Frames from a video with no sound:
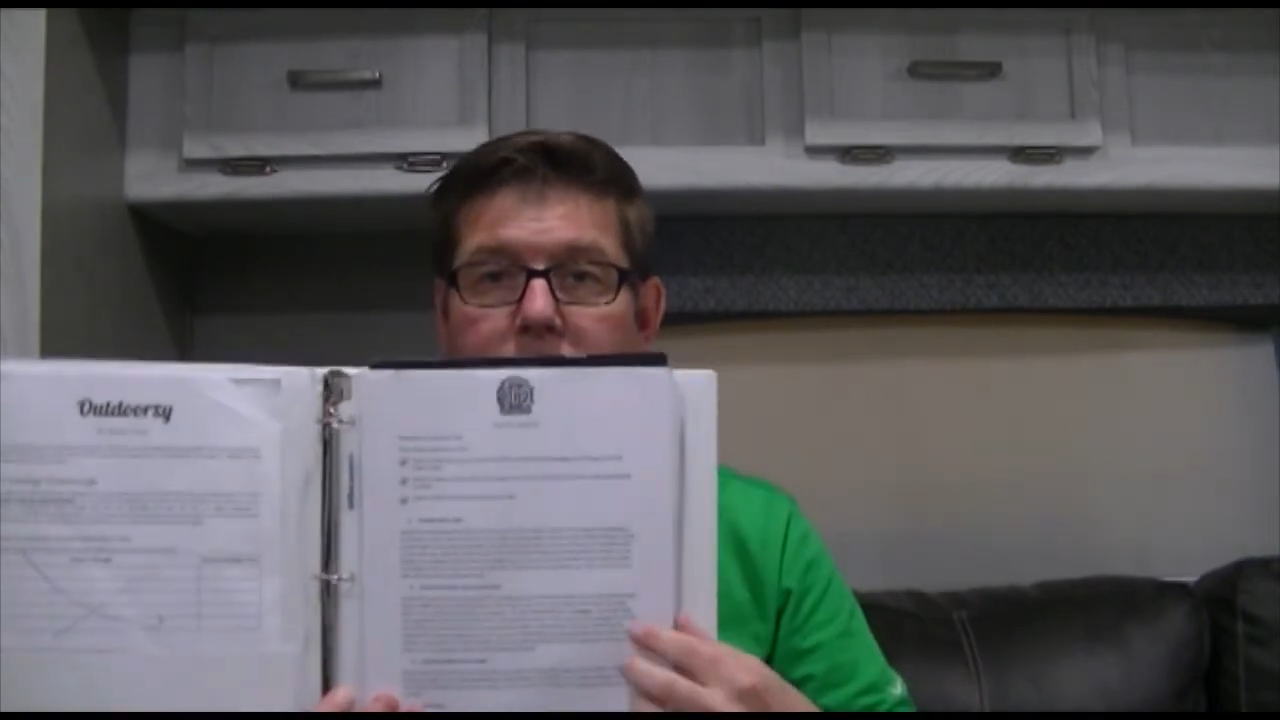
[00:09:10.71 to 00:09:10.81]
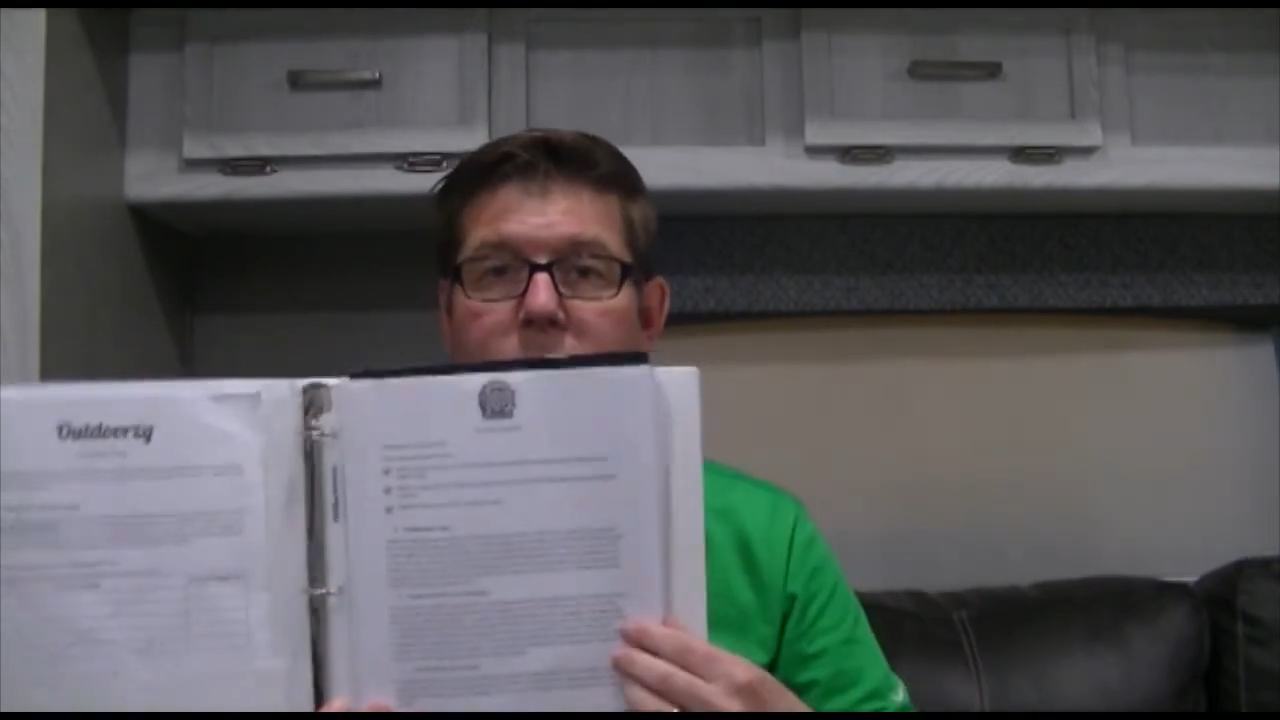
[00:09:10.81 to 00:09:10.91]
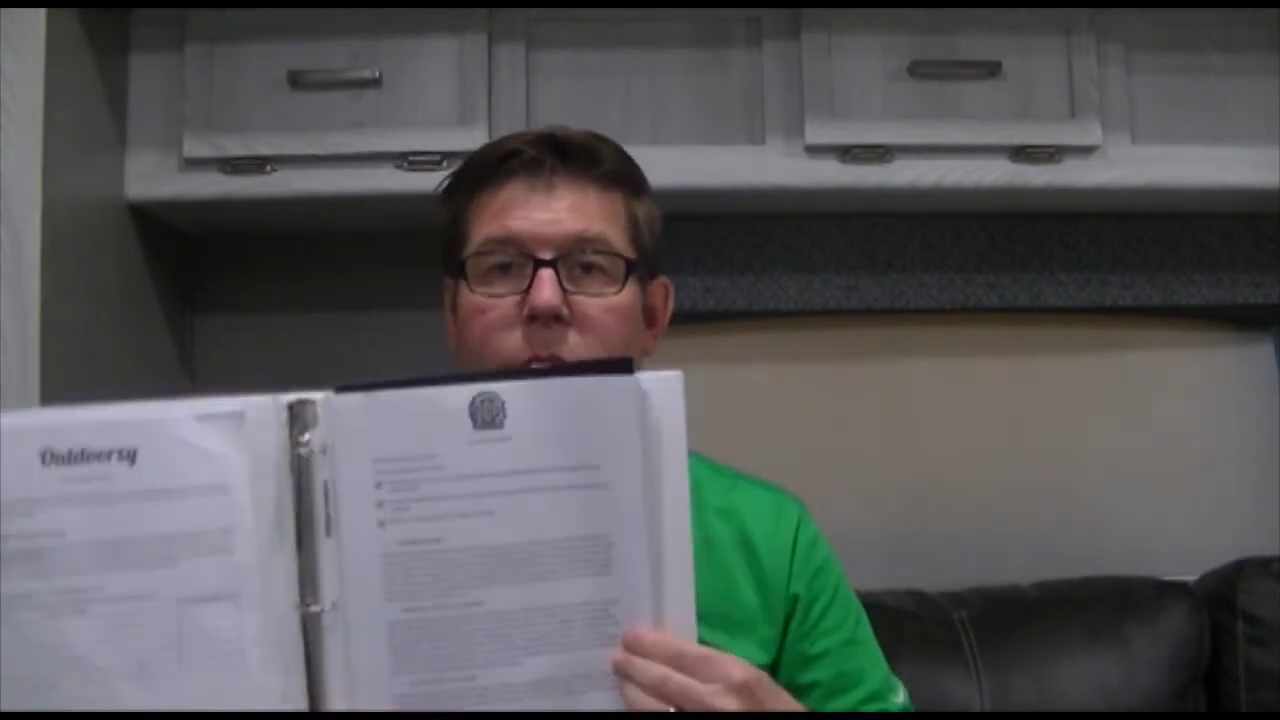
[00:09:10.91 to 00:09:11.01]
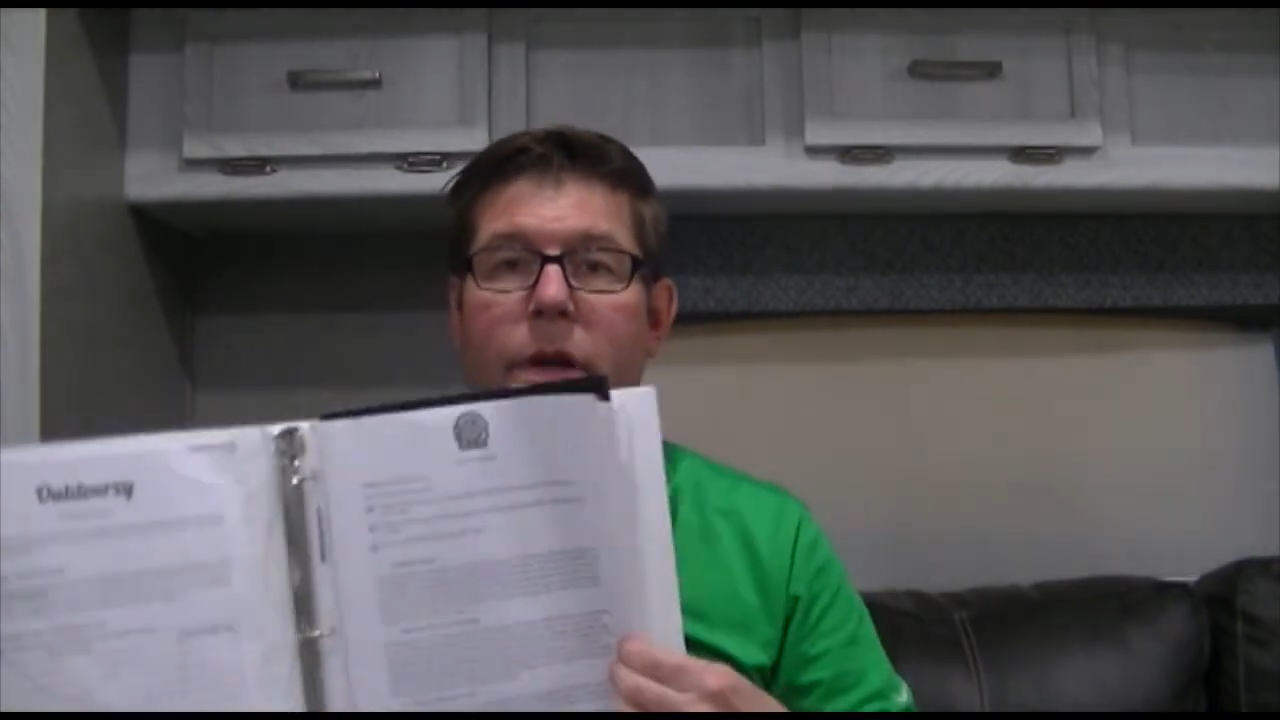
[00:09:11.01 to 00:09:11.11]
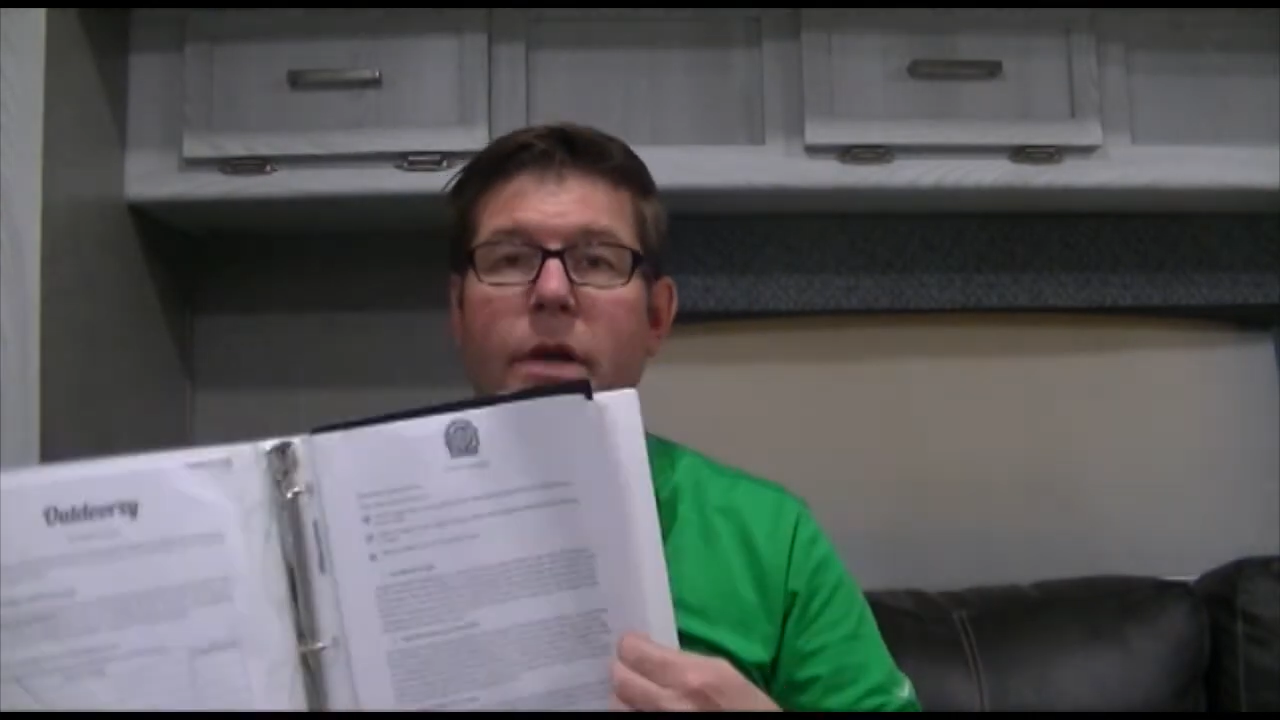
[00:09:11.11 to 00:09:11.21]

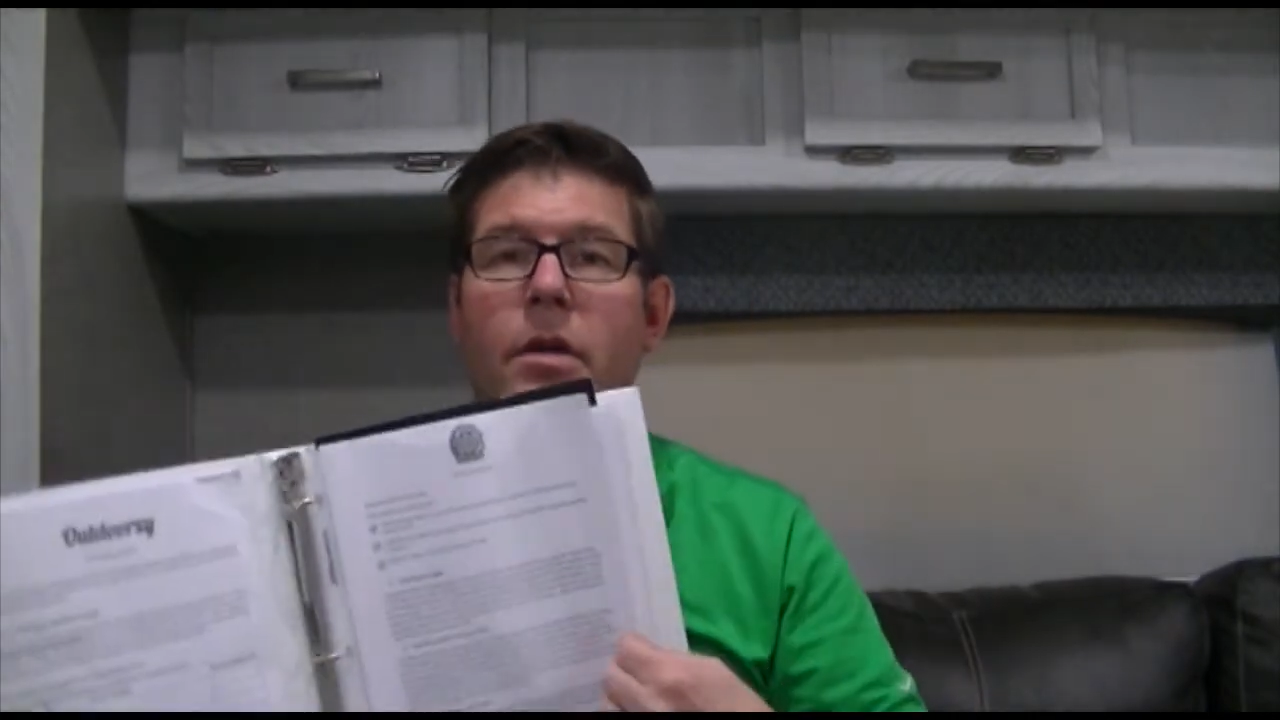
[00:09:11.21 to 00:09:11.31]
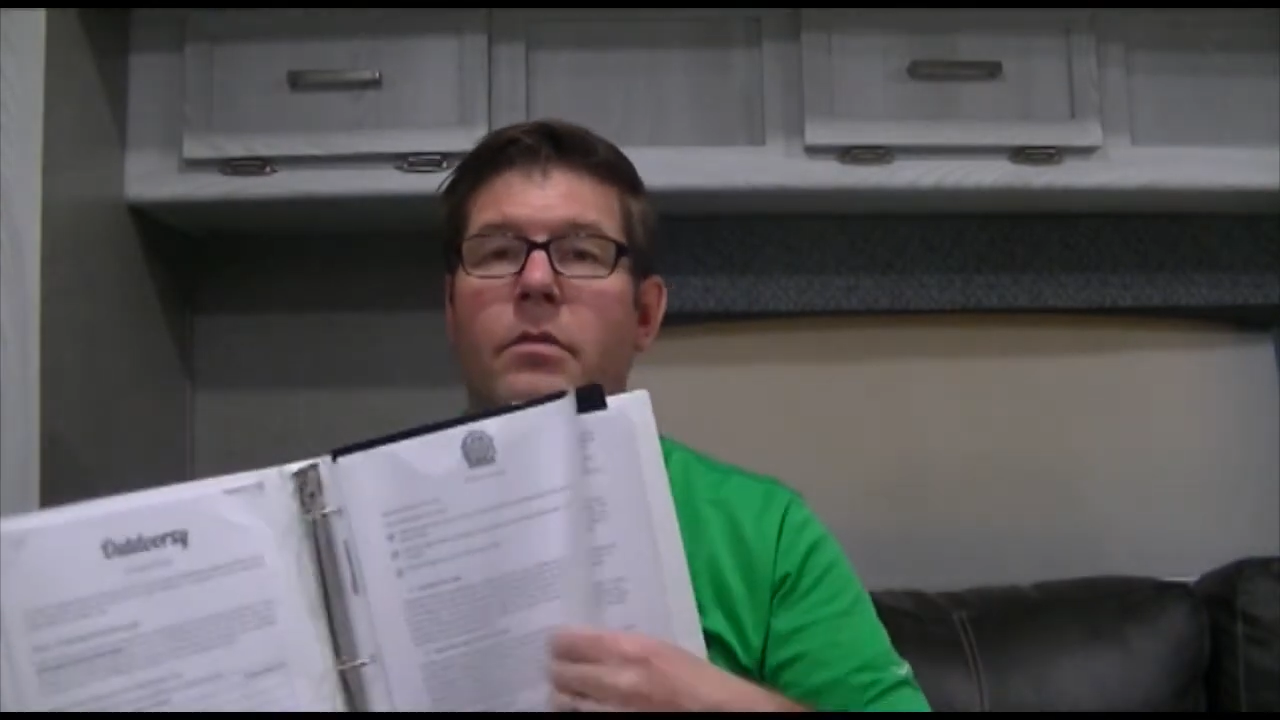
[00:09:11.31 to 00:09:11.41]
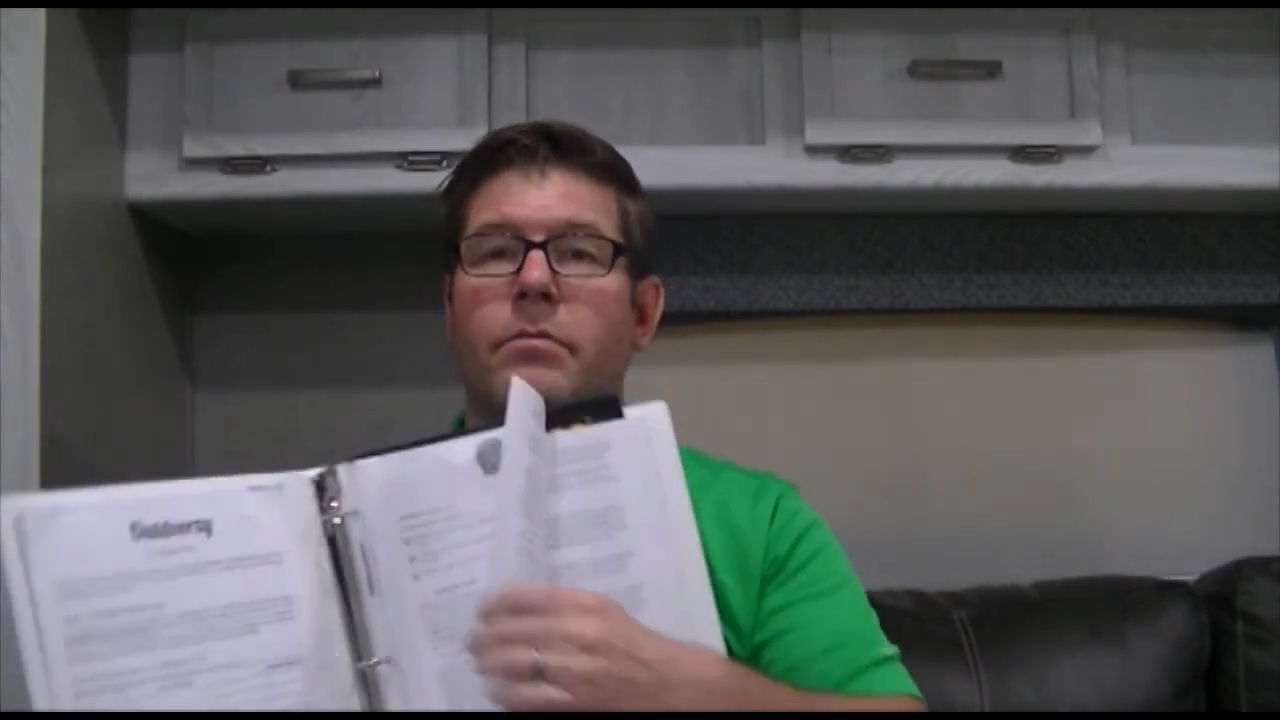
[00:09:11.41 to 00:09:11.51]
do it in.